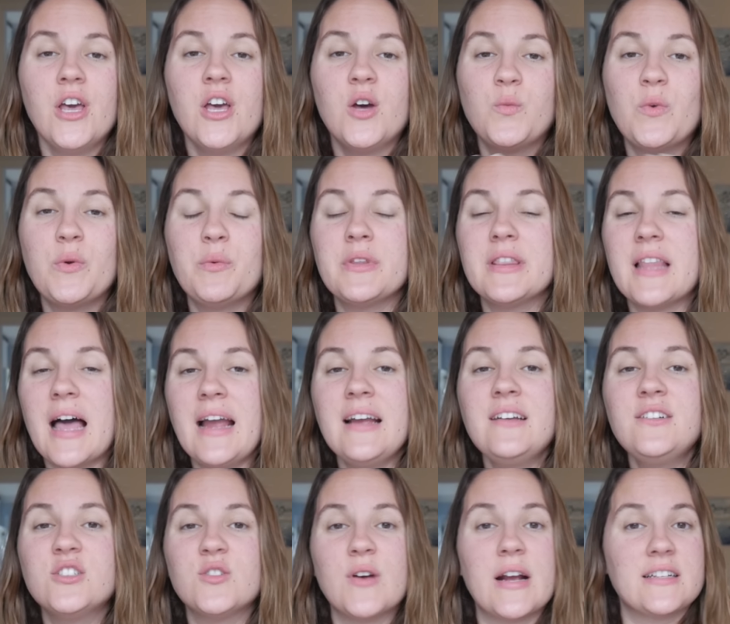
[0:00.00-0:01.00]
We rely
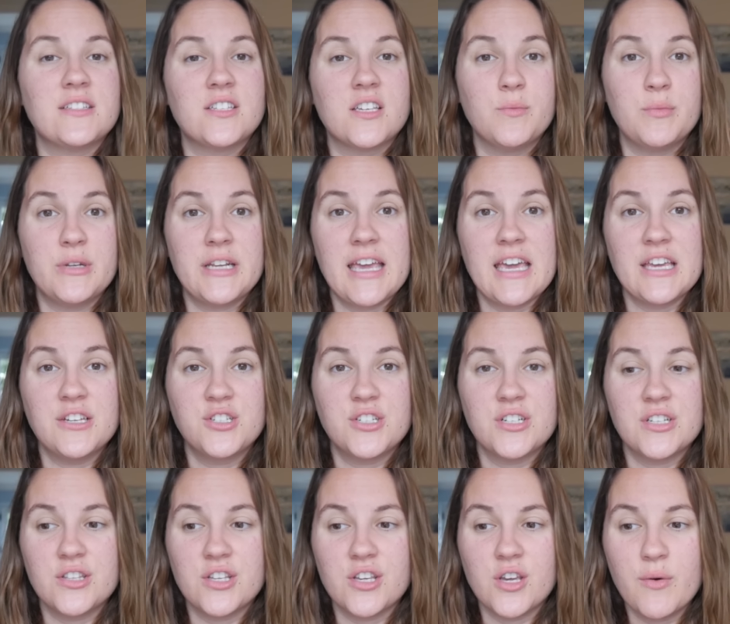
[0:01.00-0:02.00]
on direct
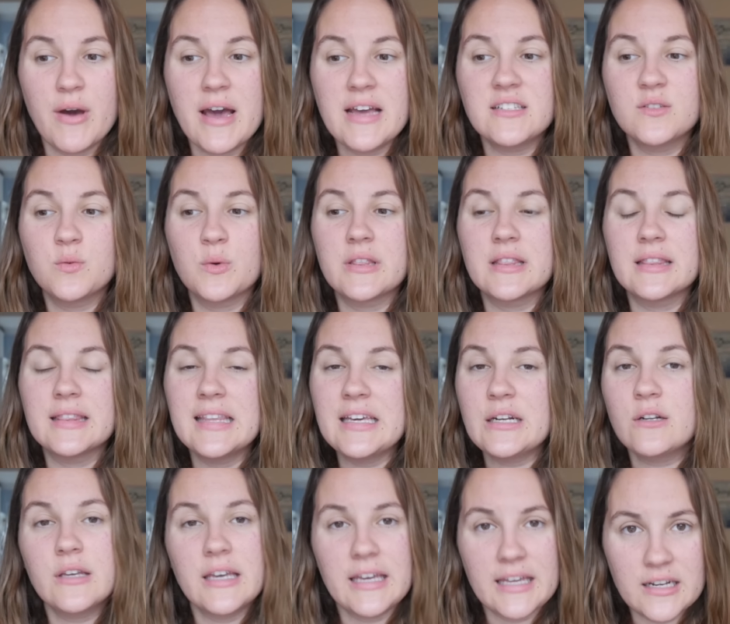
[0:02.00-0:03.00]
communication in the U S with
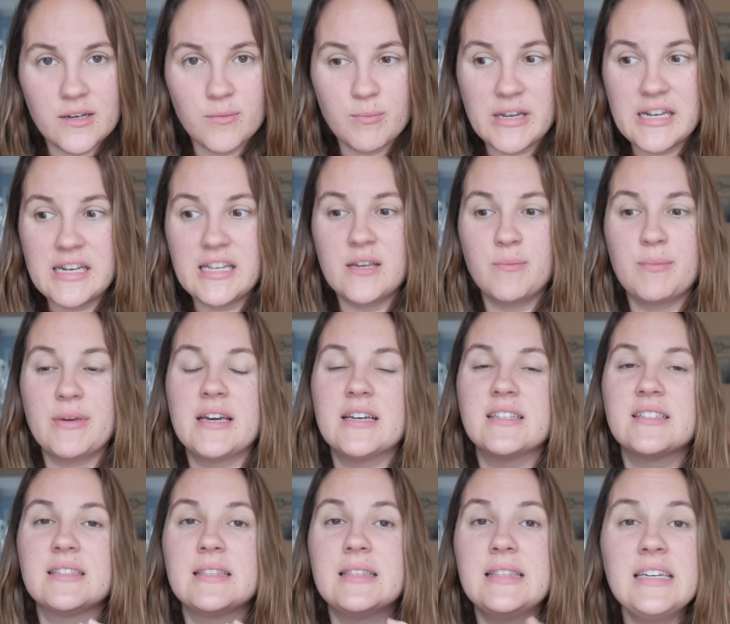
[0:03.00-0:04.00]
little hidden meaning
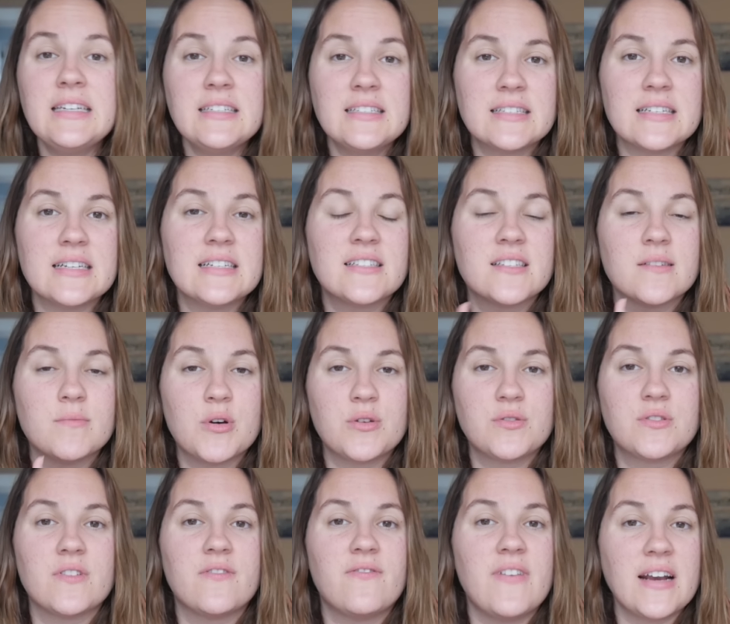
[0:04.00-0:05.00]
because this is the
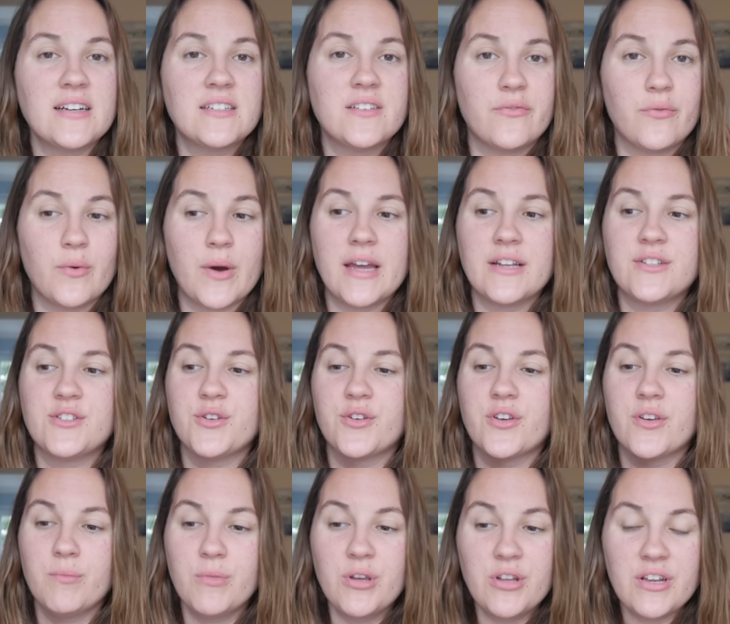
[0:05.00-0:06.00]
most effective way to
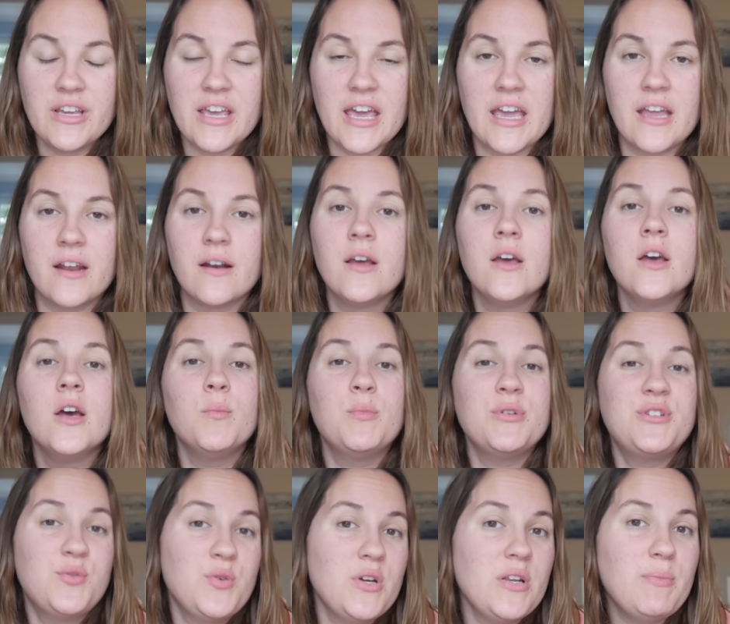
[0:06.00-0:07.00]
communicate
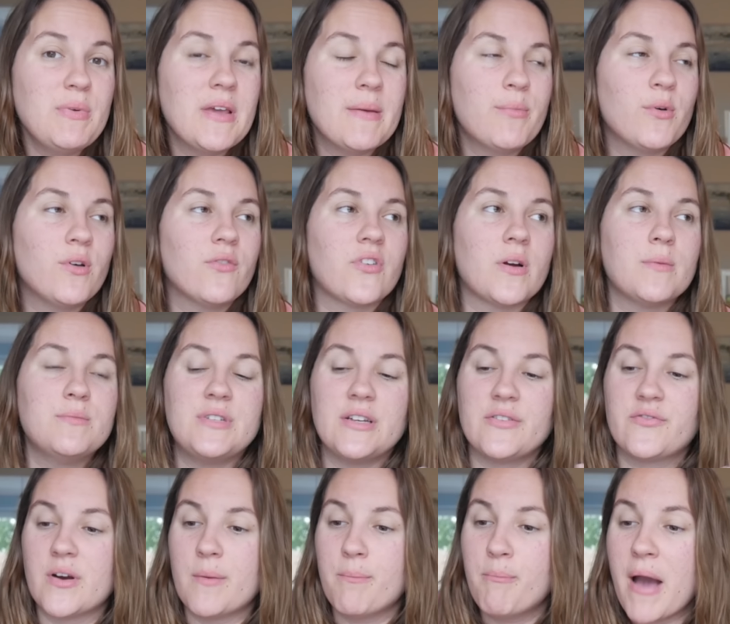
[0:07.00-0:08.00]
between people from
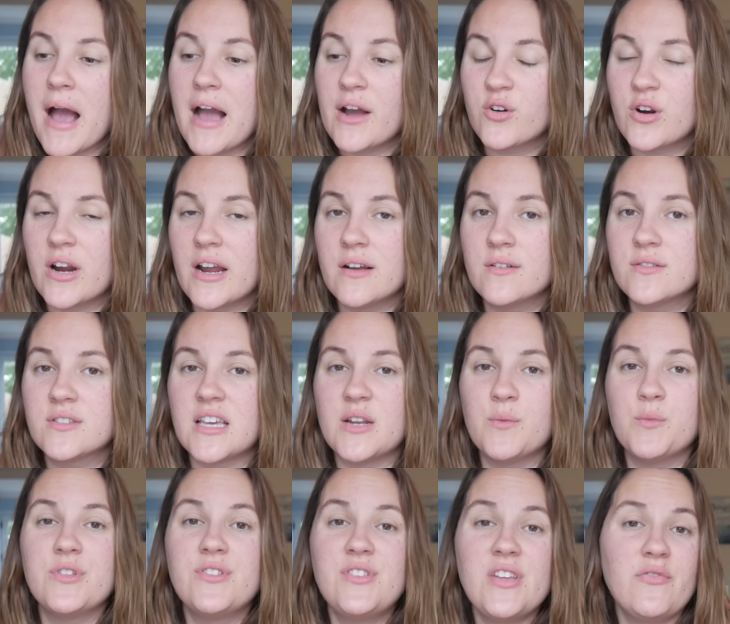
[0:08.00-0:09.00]
different backgrounds
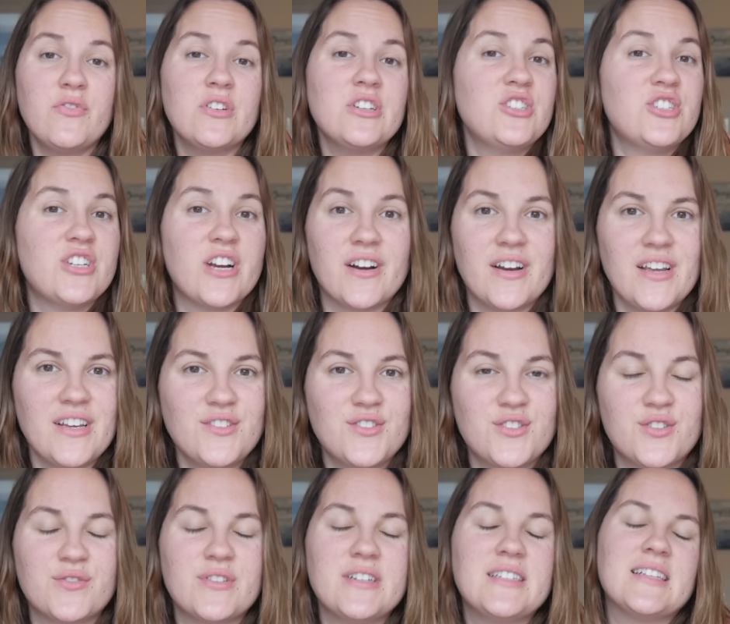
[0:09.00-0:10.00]
and with different shared
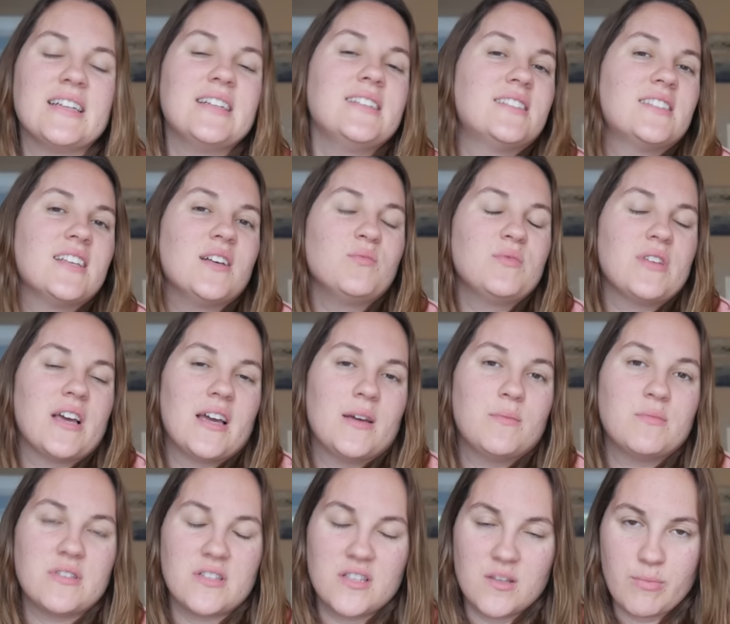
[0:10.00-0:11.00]
histories, and
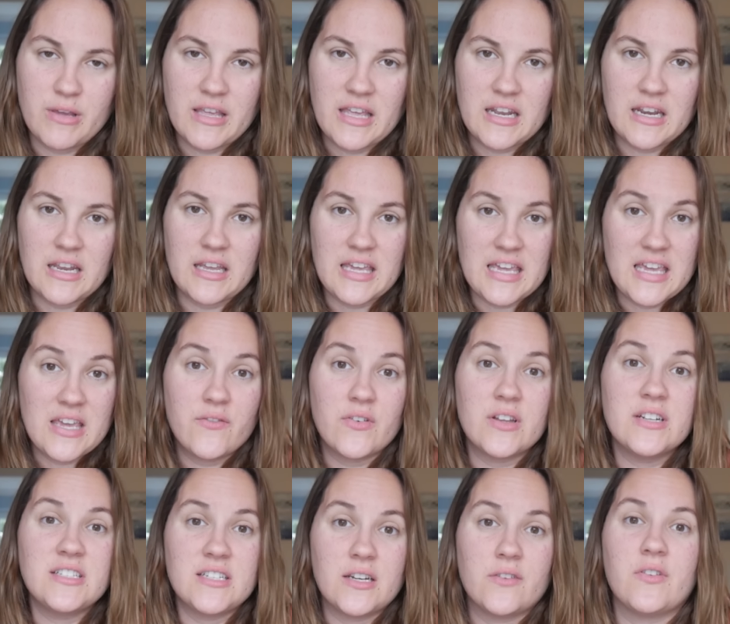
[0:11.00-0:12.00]
sometimes in the beginning
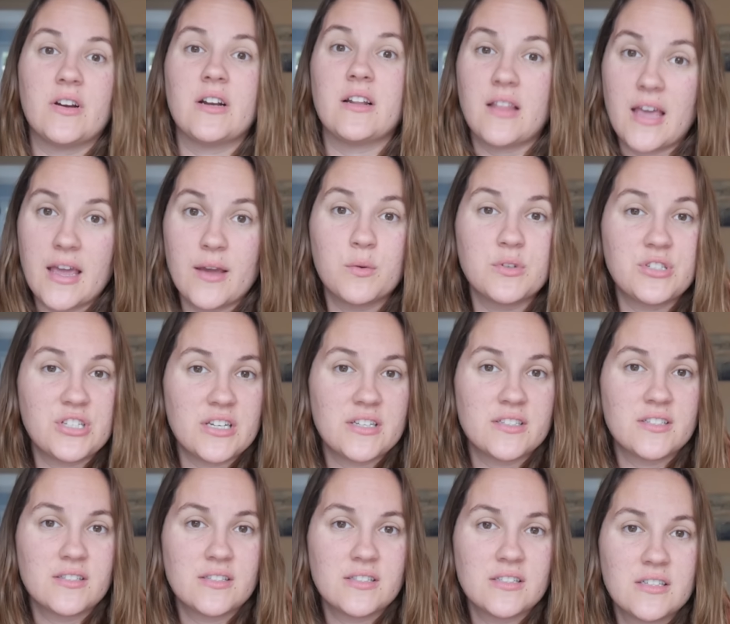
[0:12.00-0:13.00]
even different
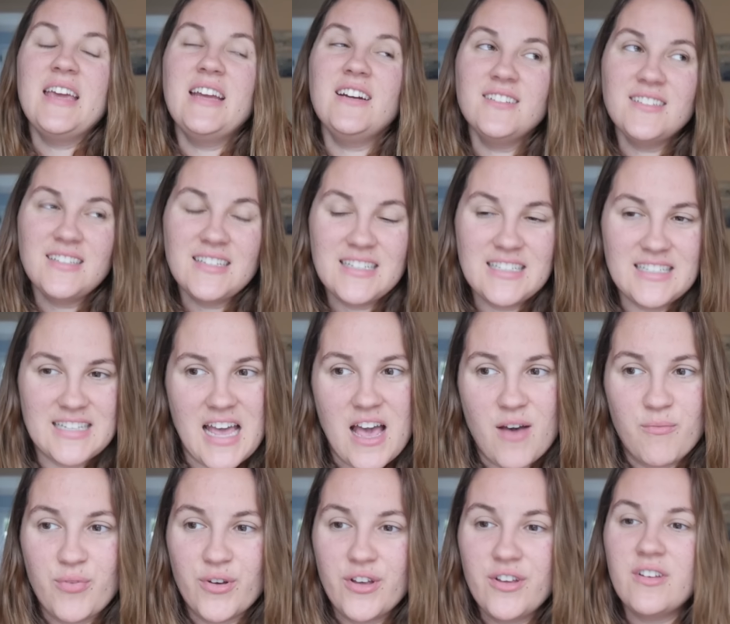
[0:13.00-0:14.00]
languages. Here's an
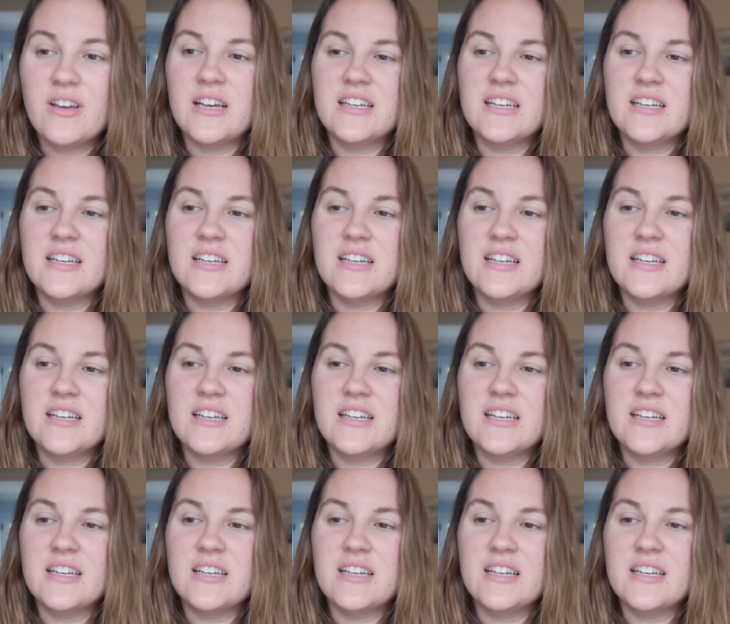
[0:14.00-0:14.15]
example.